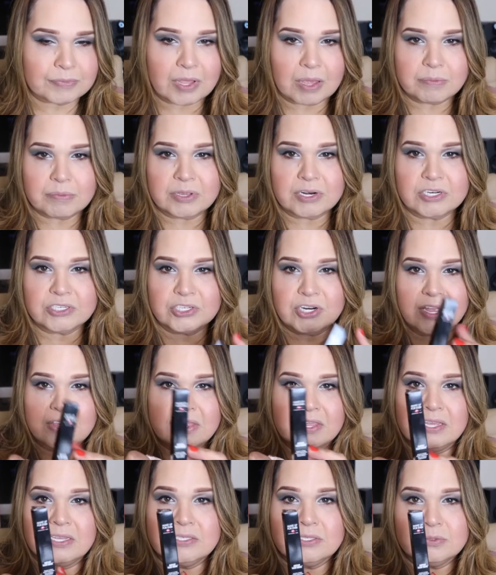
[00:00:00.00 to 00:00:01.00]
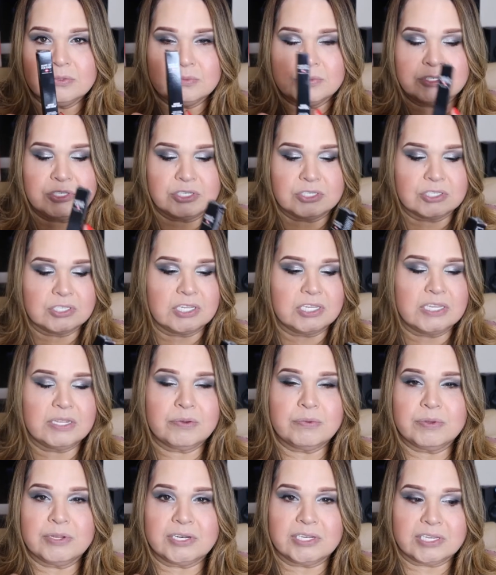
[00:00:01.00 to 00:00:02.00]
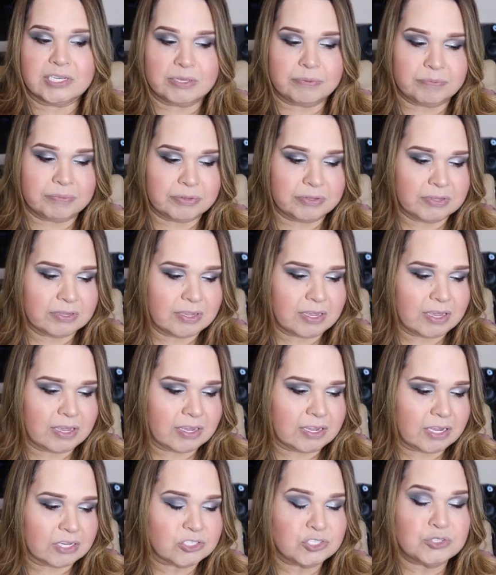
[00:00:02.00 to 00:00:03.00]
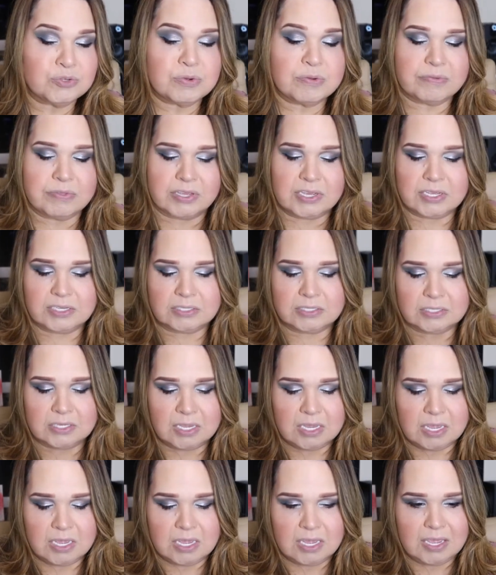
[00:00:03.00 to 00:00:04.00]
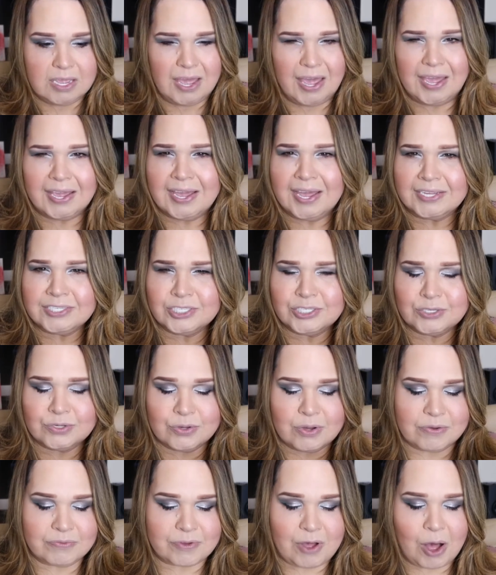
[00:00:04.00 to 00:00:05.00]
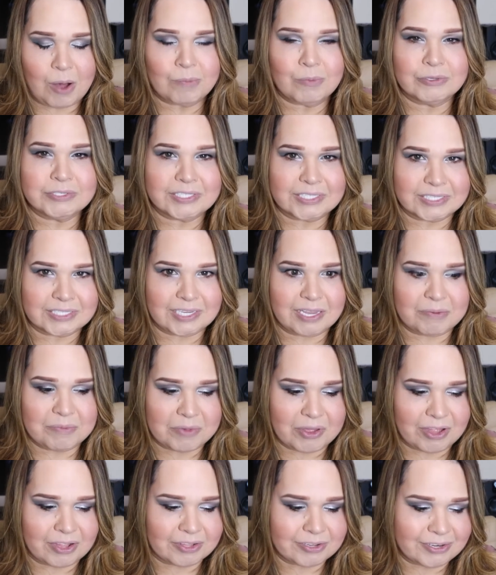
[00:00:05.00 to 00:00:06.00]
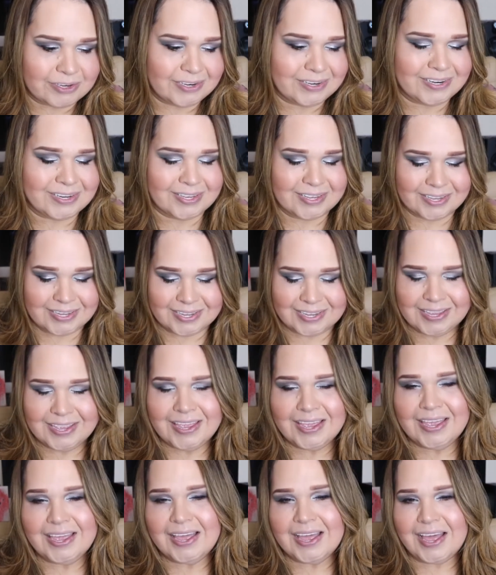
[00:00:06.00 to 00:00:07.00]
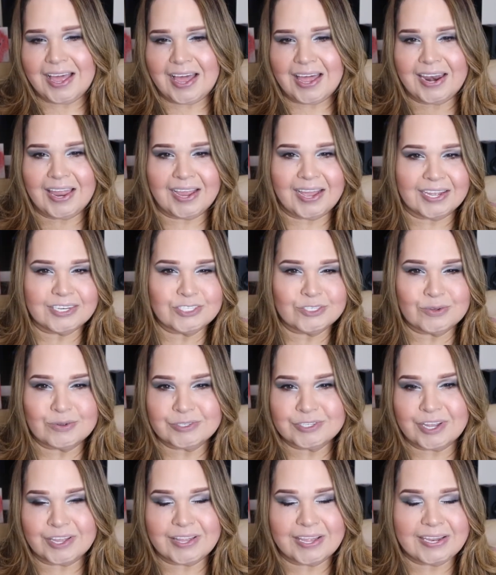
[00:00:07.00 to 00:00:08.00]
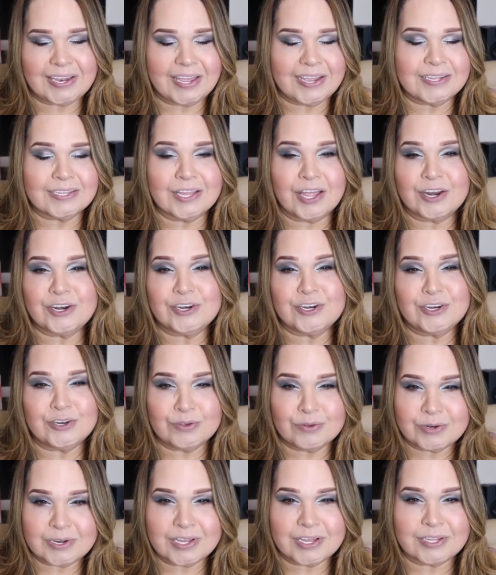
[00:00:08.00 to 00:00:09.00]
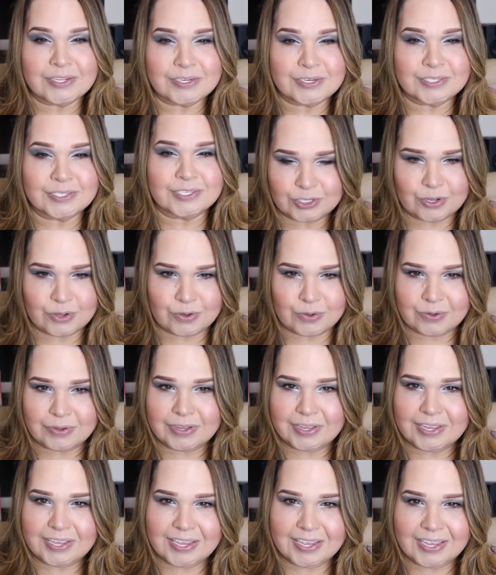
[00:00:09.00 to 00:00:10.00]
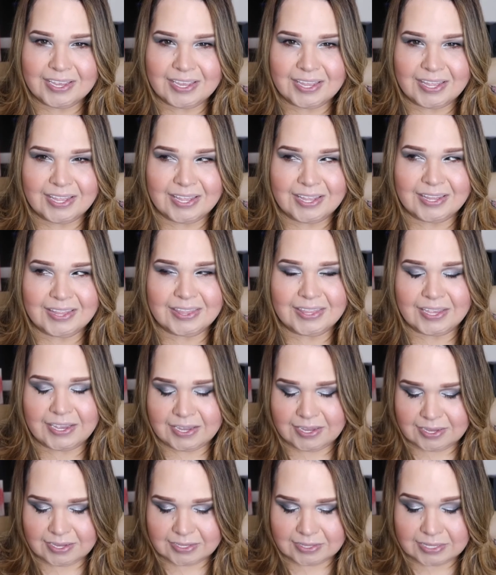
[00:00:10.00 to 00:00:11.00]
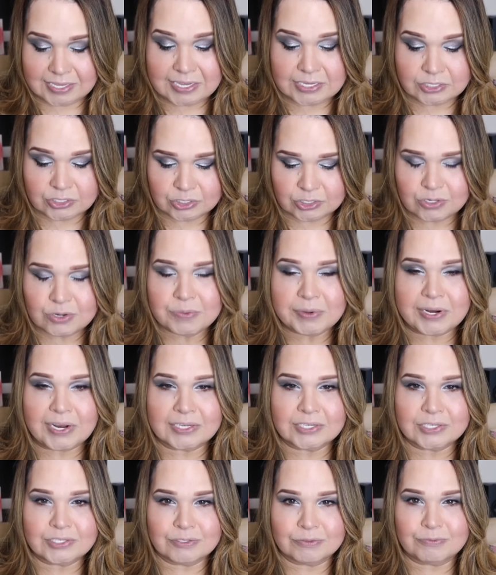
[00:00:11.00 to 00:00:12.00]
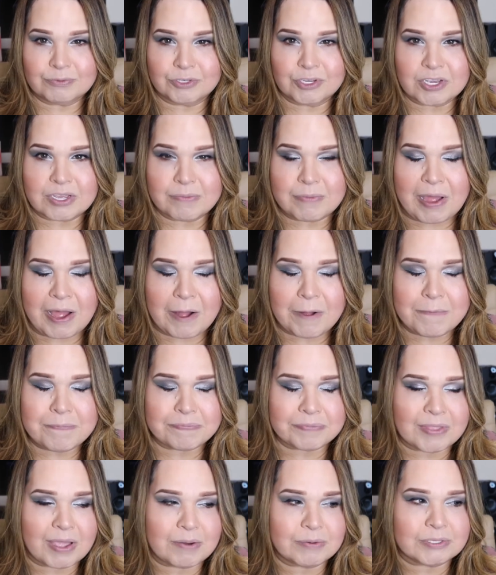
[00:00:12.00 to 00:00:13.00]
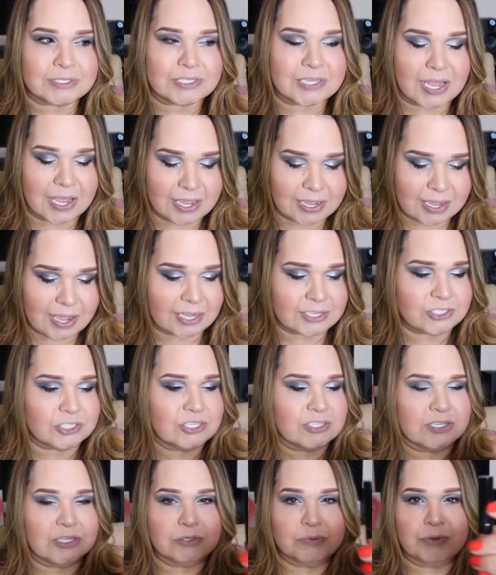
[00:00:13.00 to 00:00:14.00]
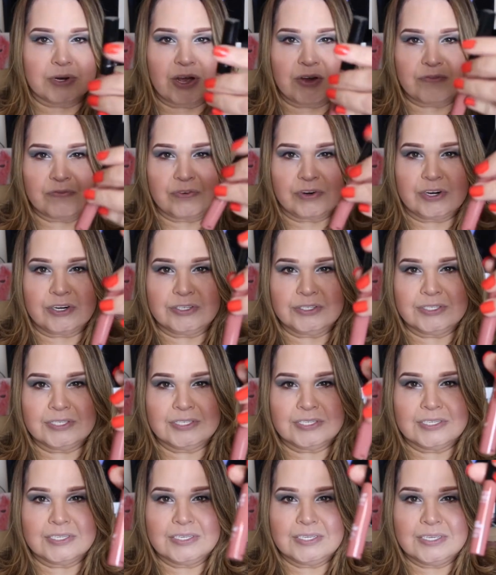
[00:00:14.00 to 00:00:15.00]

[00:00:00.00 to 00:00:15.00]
I'm gonna try this, which is the liquid lip. I got two of these. I got two of almost the same color. Like I told y'all, I like a lot of nude colors. So they these two, when I took them out, I was like, I took this one out first,